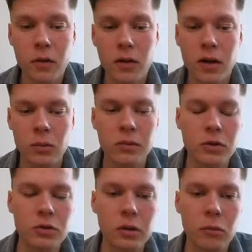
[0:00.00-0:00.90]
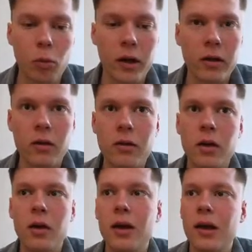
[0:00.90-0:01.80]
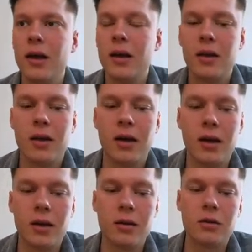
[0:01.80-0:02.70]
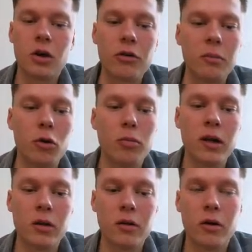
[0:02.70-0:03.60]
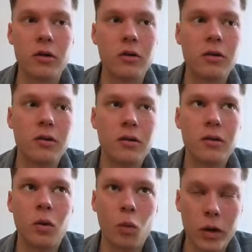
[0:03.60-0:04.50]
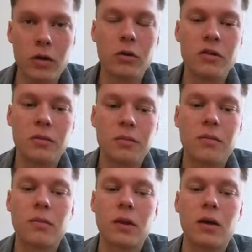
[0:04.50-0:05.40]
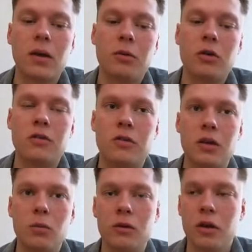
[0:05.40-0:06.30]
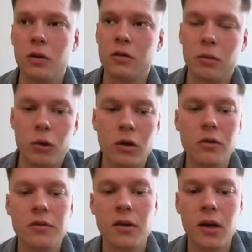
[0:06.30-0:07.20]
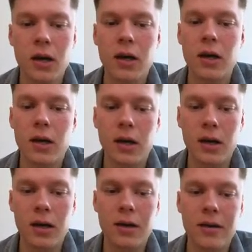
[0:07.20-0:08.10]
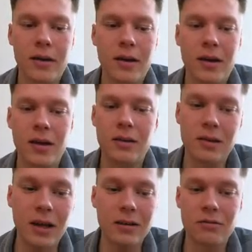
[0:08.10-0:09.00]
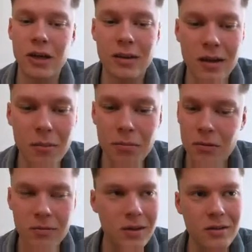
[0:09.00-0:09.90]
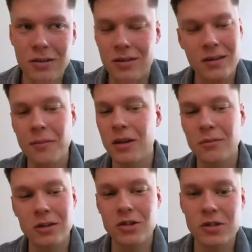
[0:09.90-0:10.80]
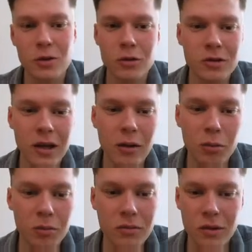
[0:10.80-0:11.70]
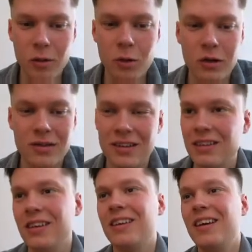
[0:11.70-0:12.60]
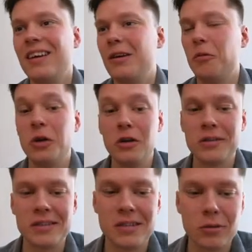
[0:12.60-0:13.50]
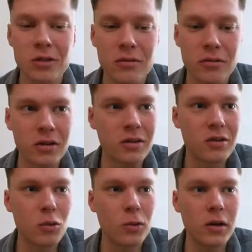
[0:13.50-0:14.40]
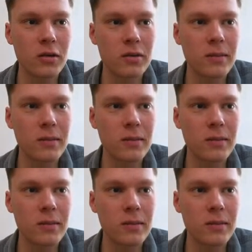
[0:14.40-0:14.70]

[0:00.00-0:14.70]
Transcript: and we were doing mobile, Tauri mobile on Windows, because he is on Windows, and like at sometimes I just couldn't help him, because the Windows is so different, so weird.